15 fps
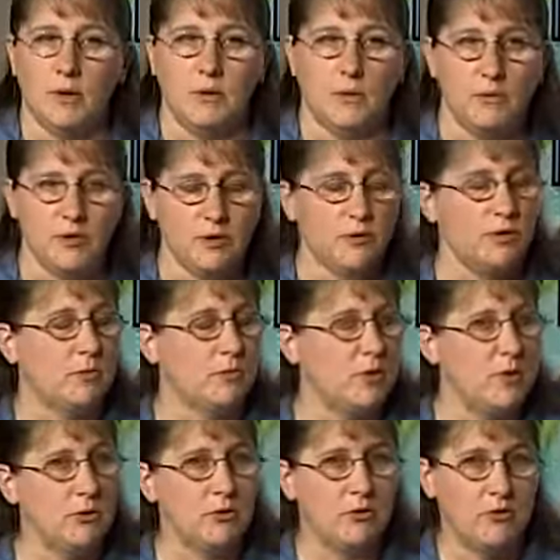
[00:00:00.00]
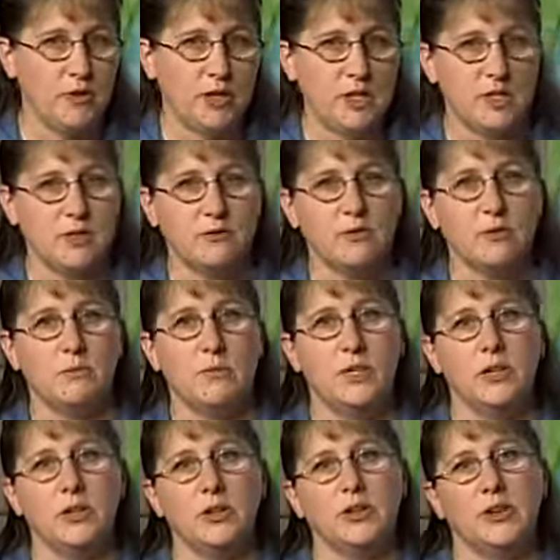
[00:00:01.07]
different people feeding different
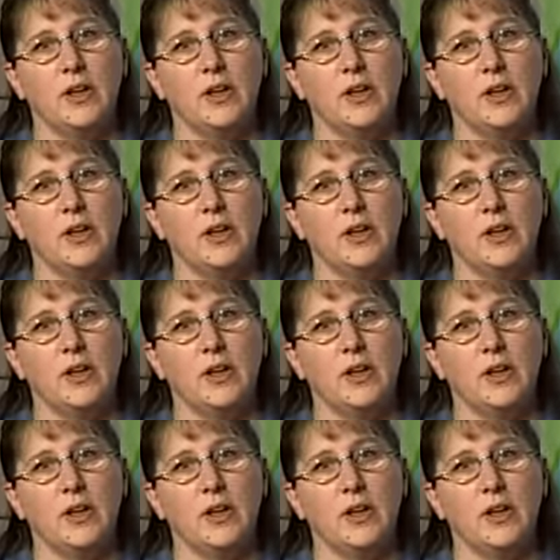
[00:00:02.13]
meals